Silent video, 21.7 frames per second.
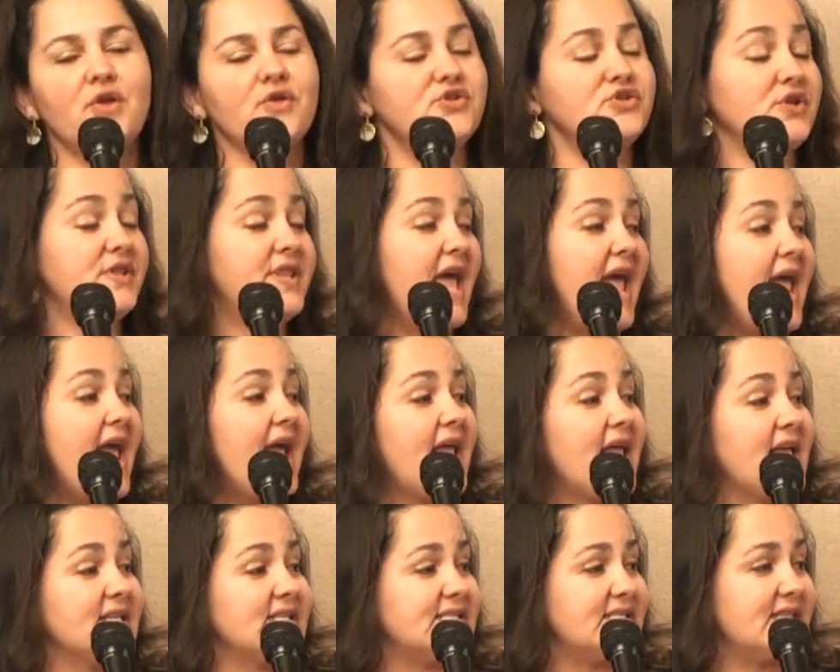today I
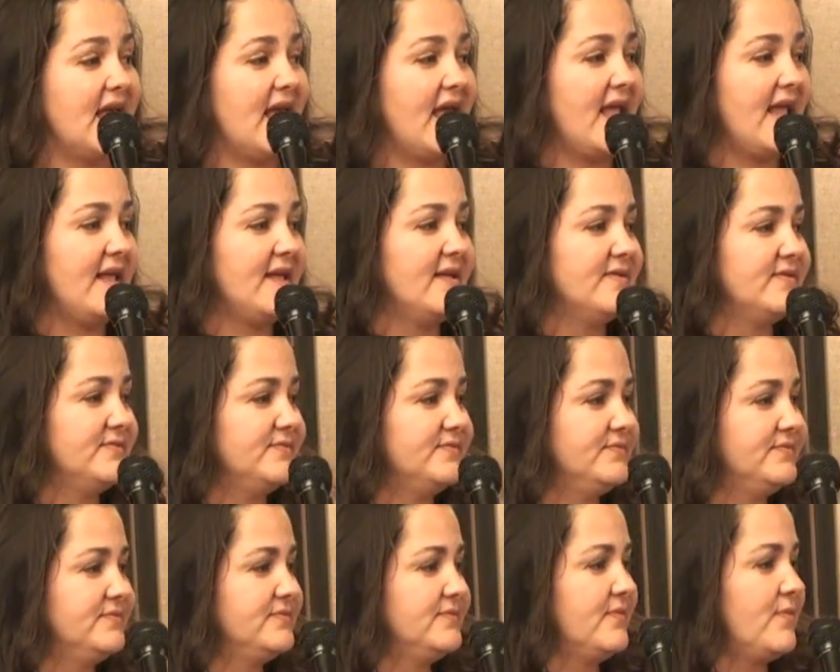can say,
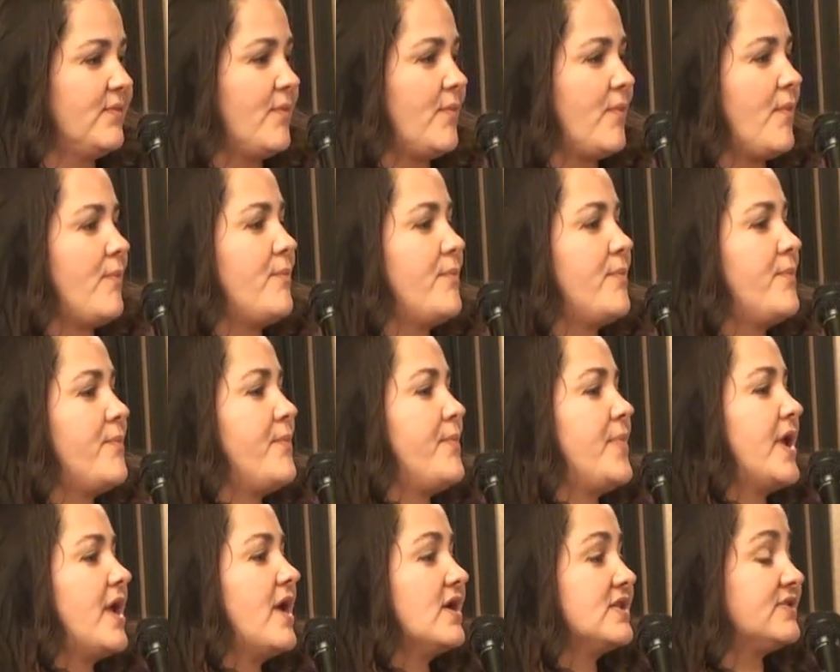
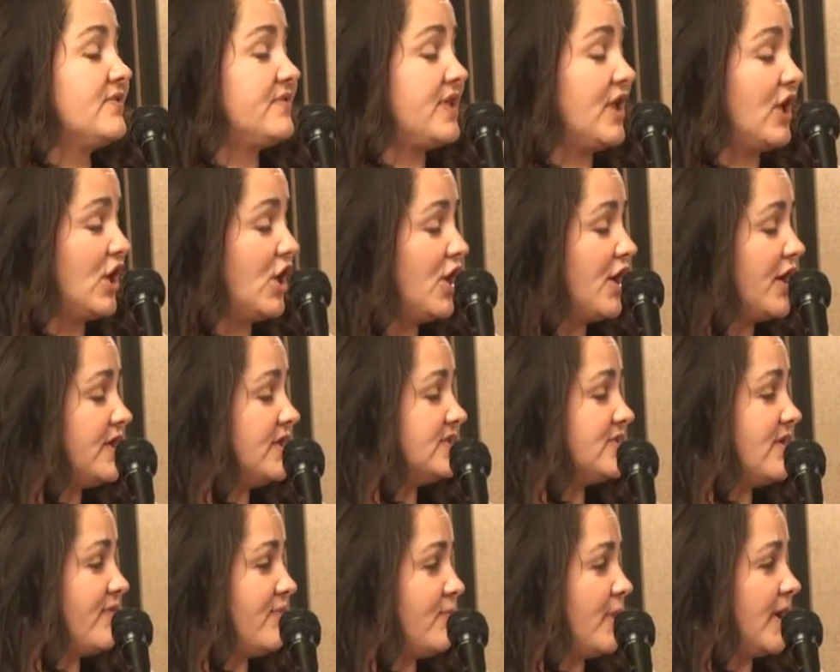because of the
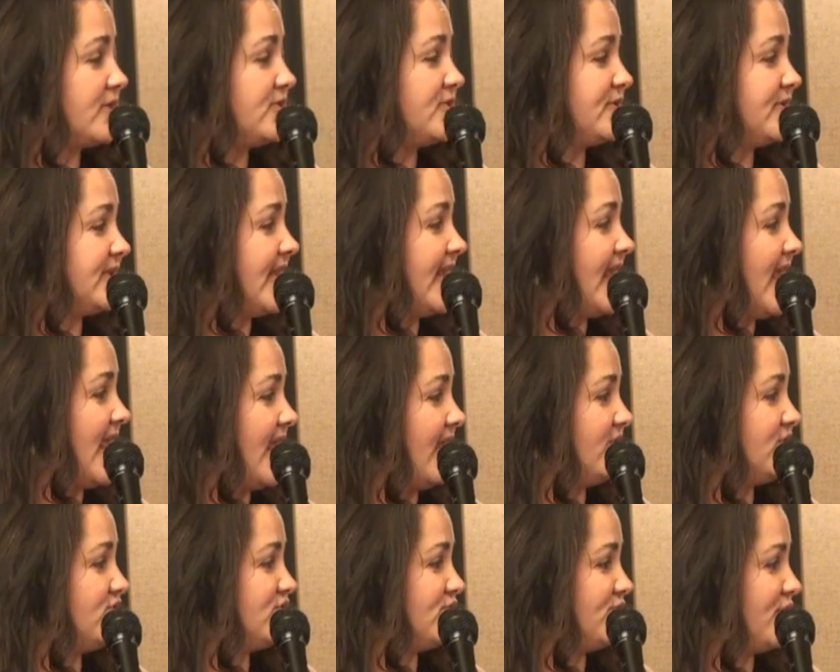learnings of Martin Luther
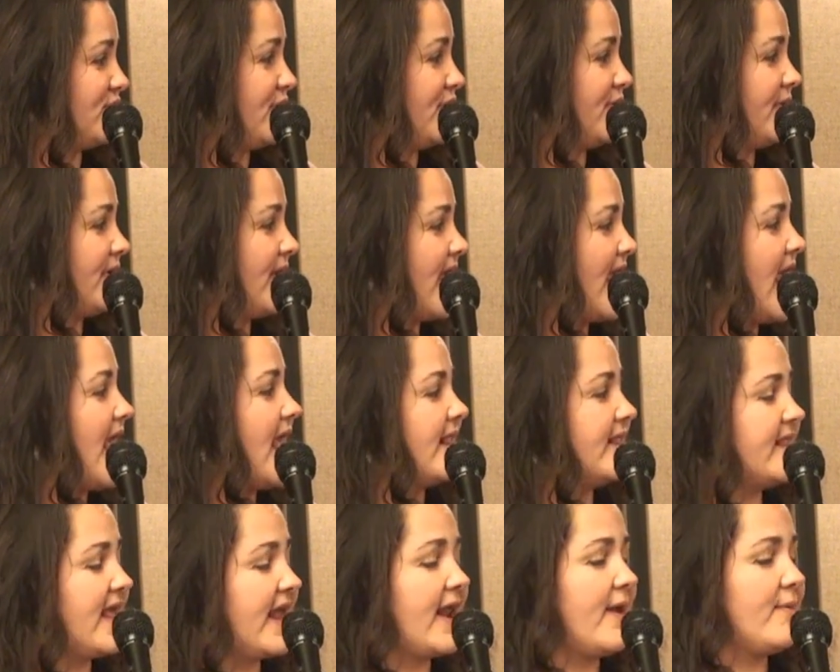King Jr.,
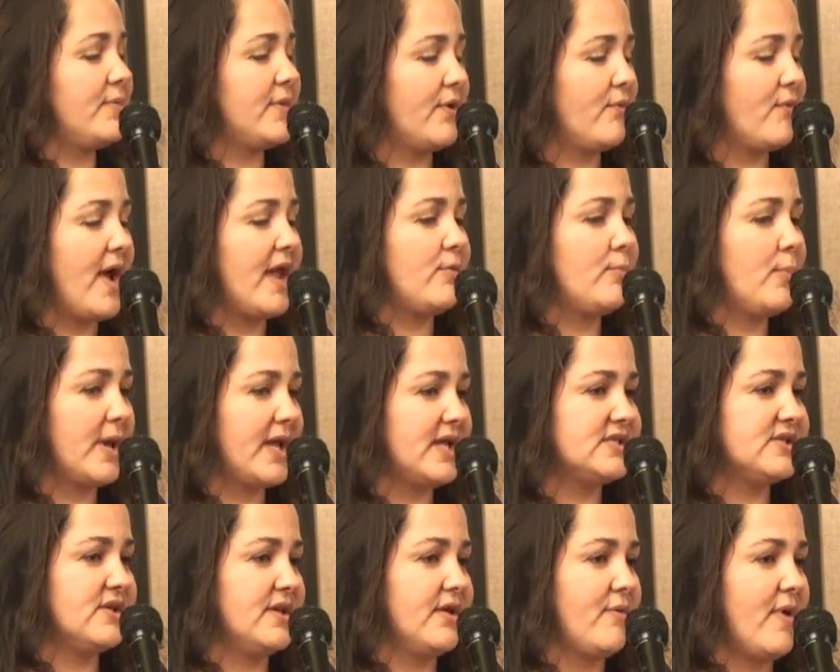that I'm in the right
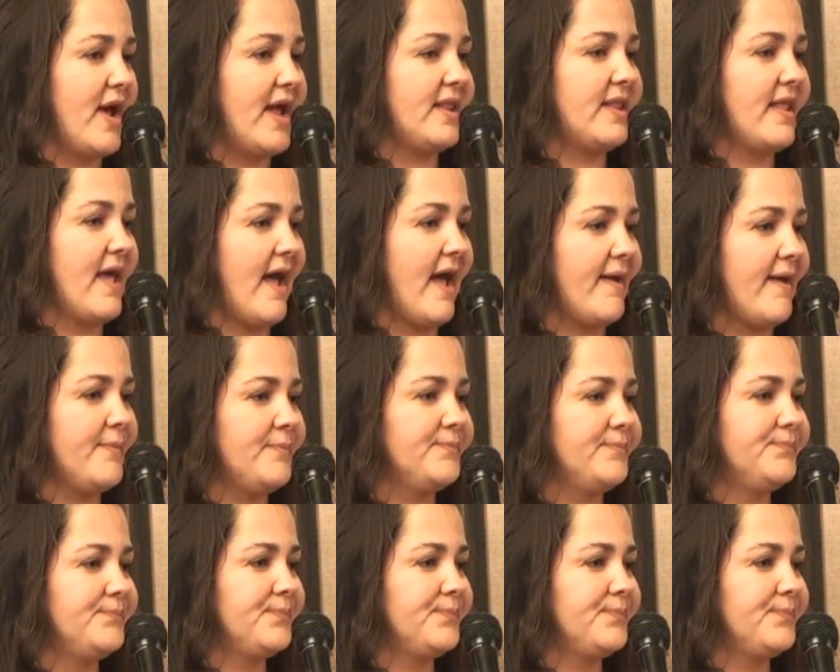place at the right time.